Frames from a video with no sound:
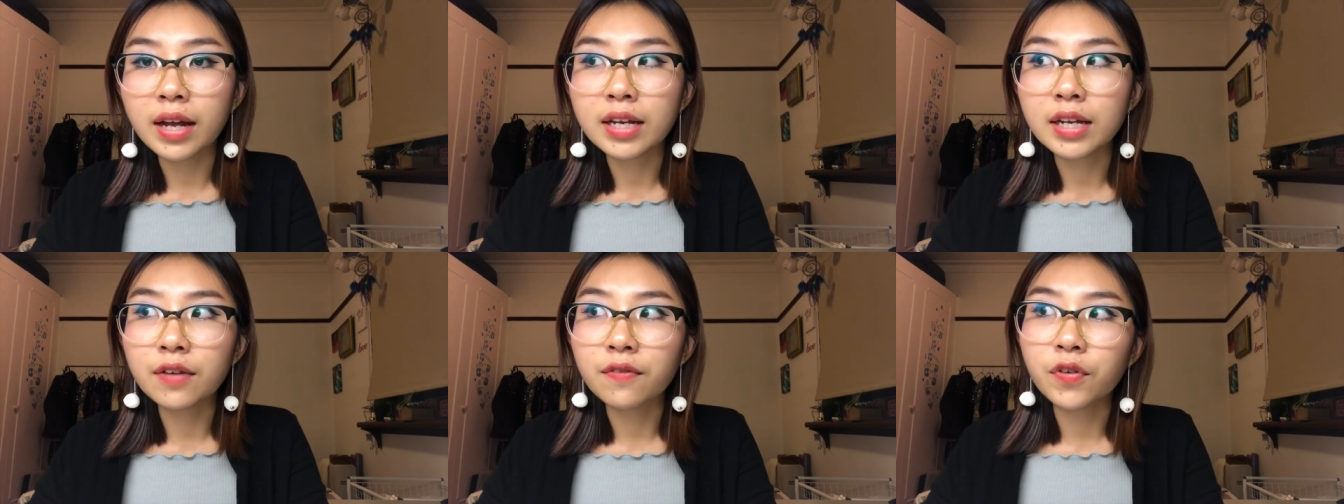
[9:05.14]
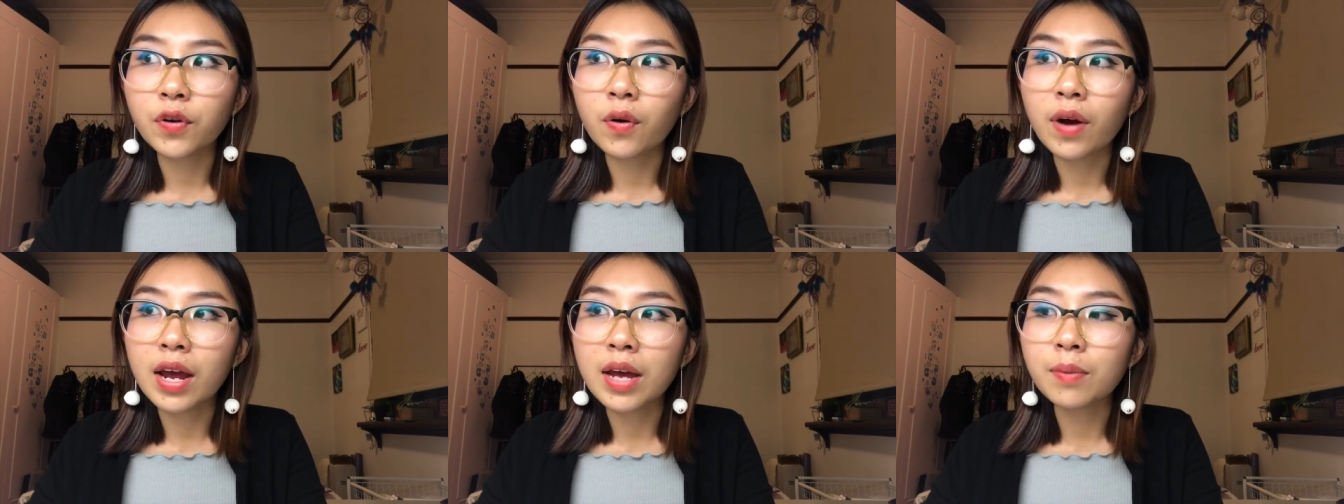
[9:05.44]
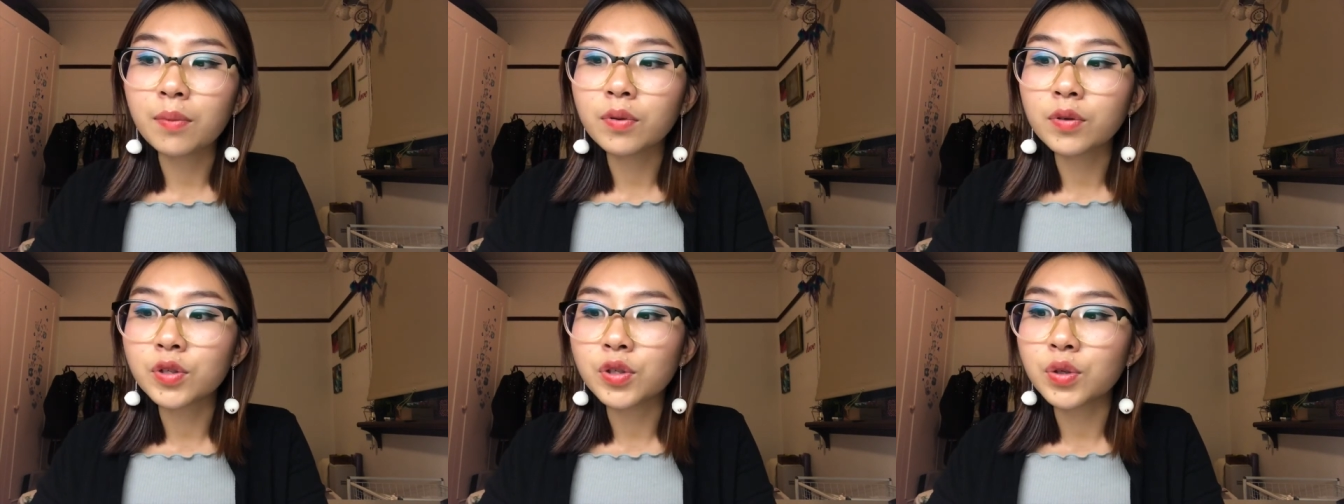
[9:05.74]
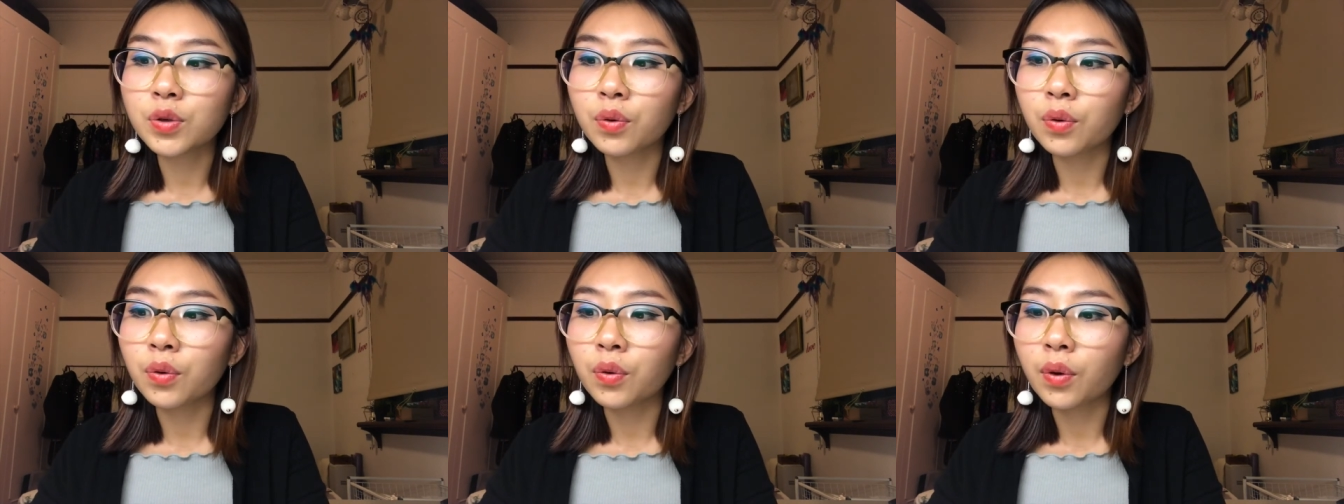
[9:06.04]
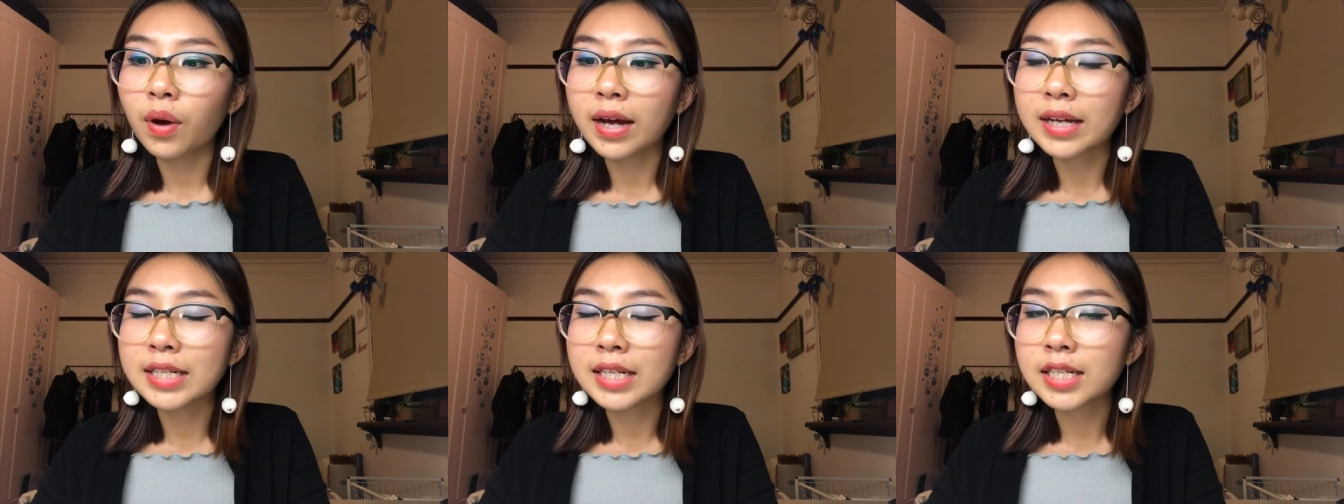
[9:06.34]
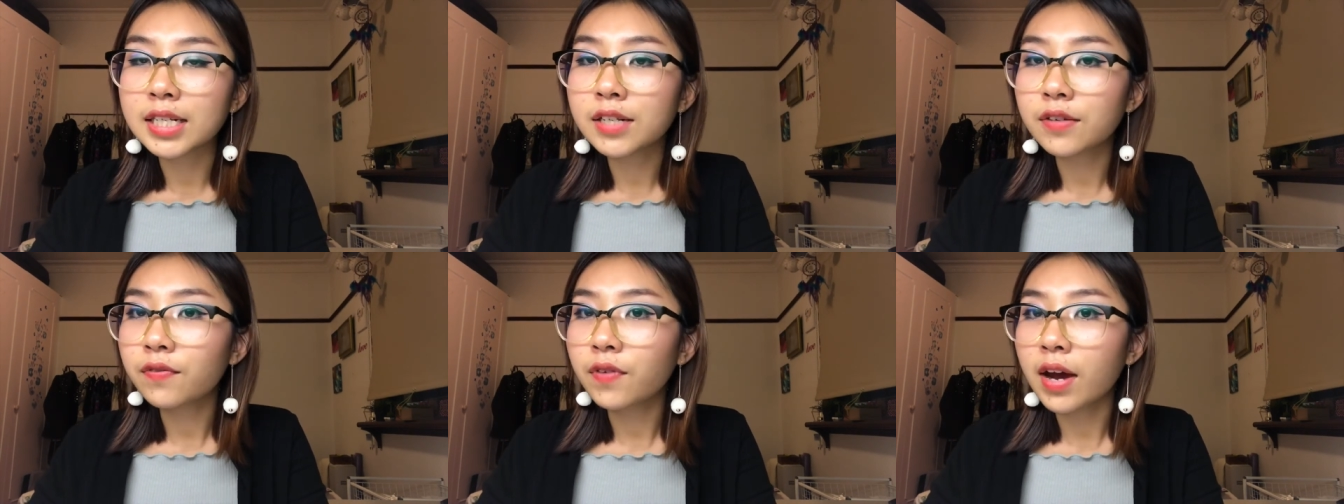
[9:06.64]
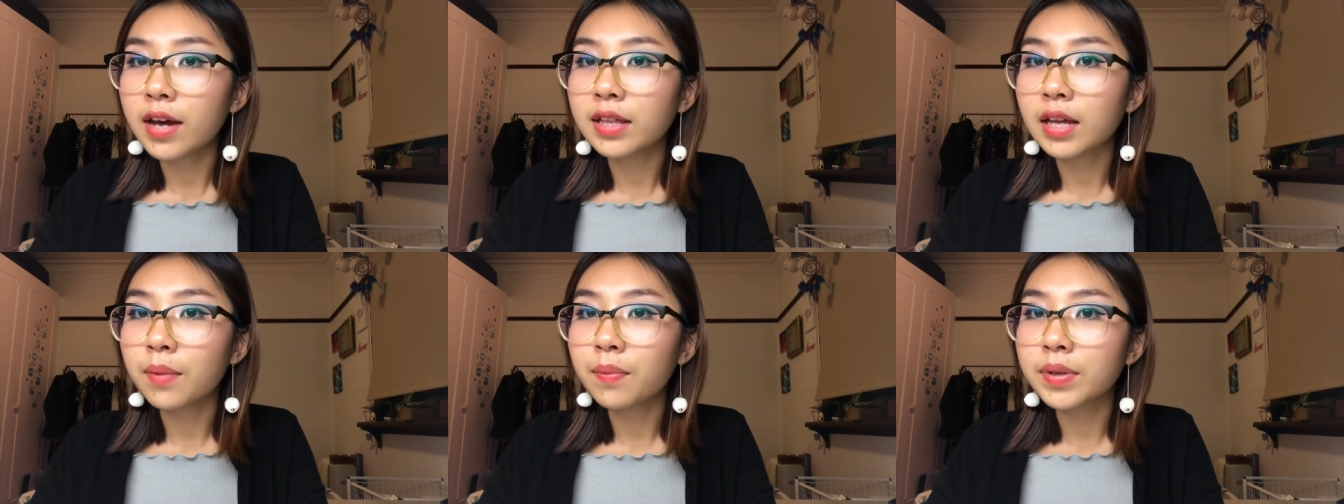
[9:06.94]
And if you're able to
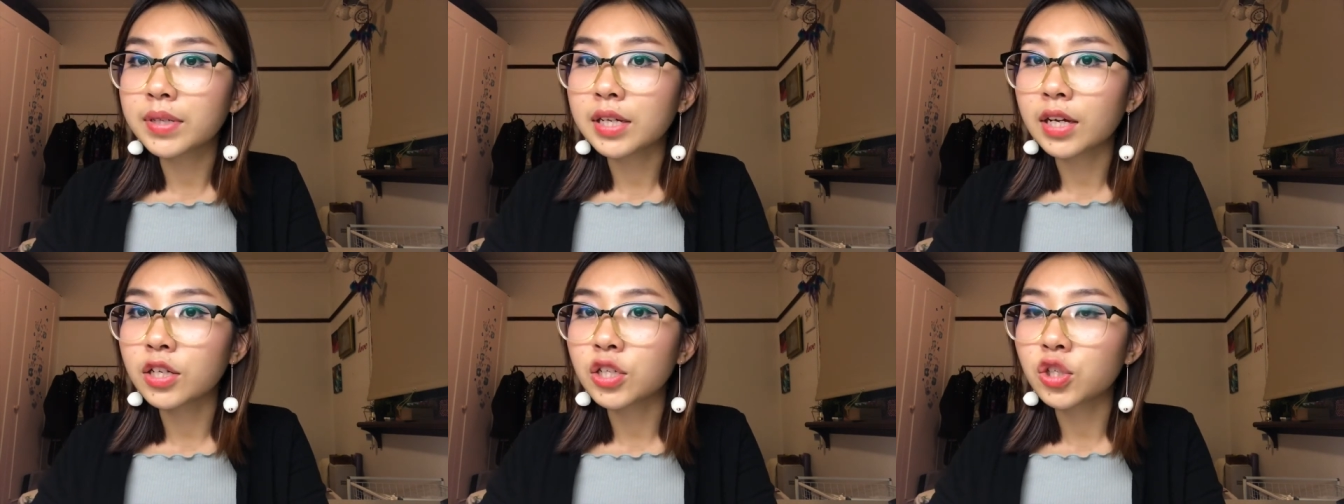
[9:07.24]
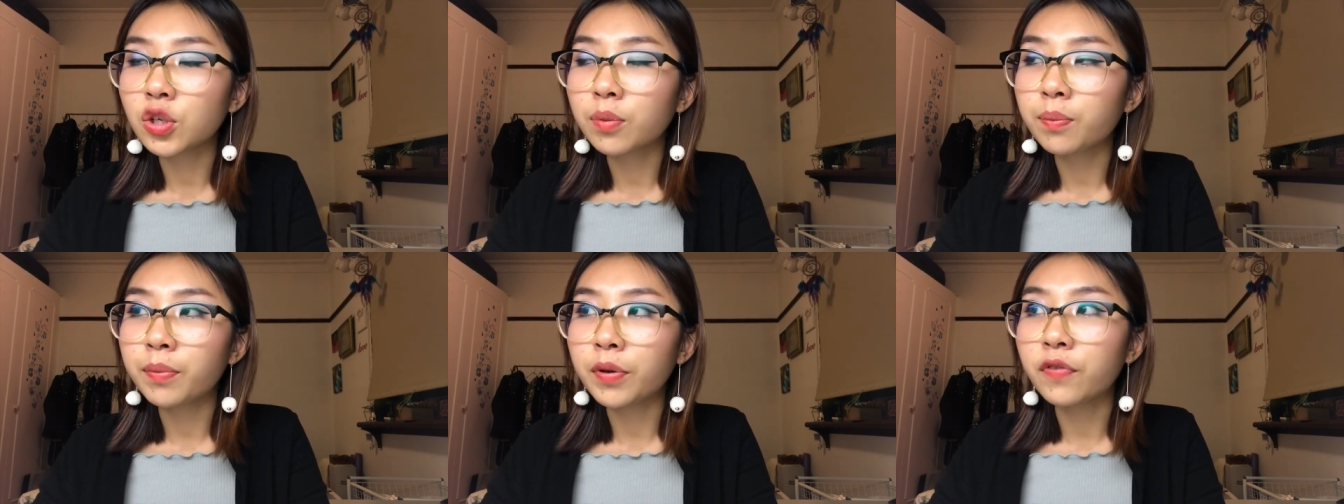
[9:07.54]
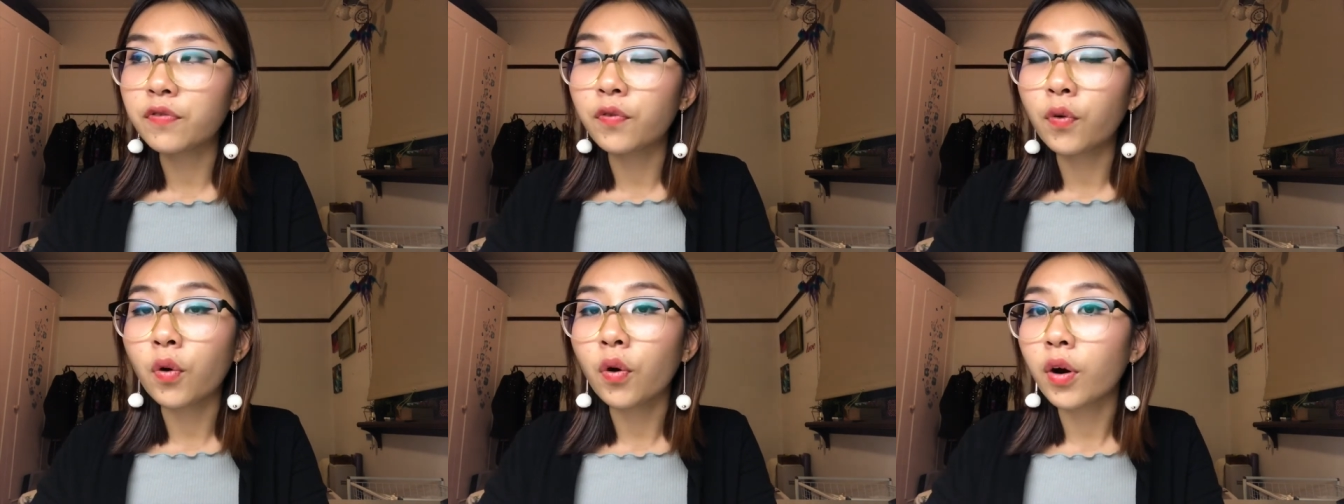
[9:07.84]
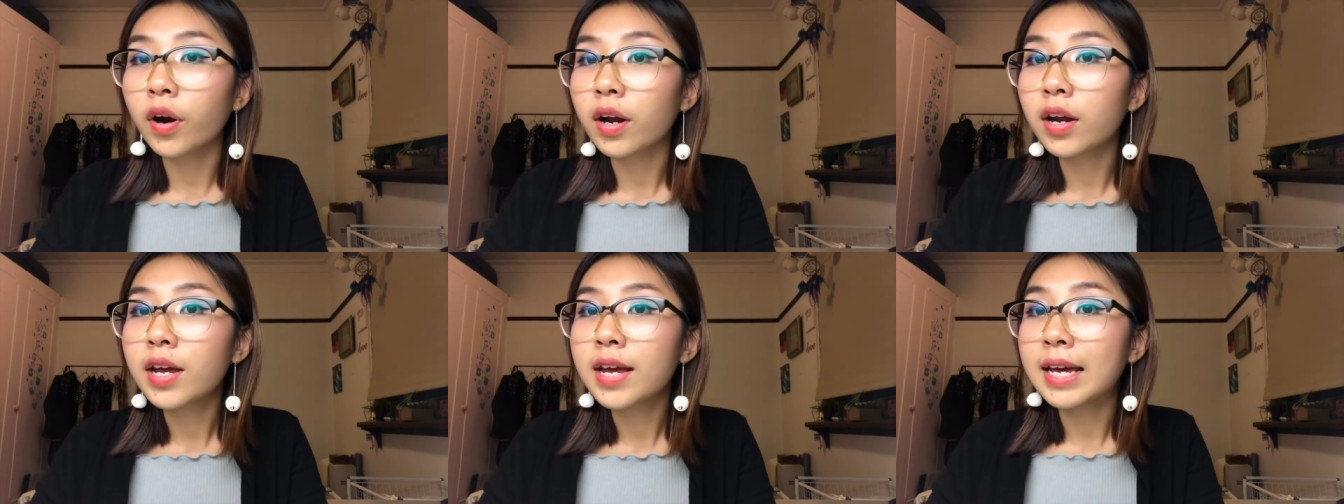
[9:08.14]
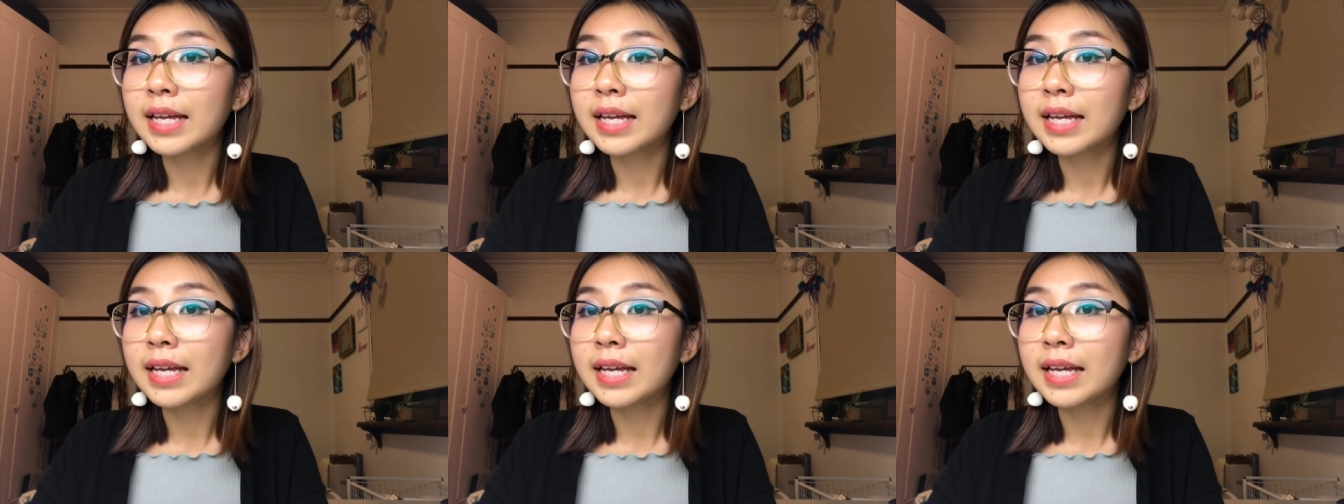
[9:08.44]
identify that potential before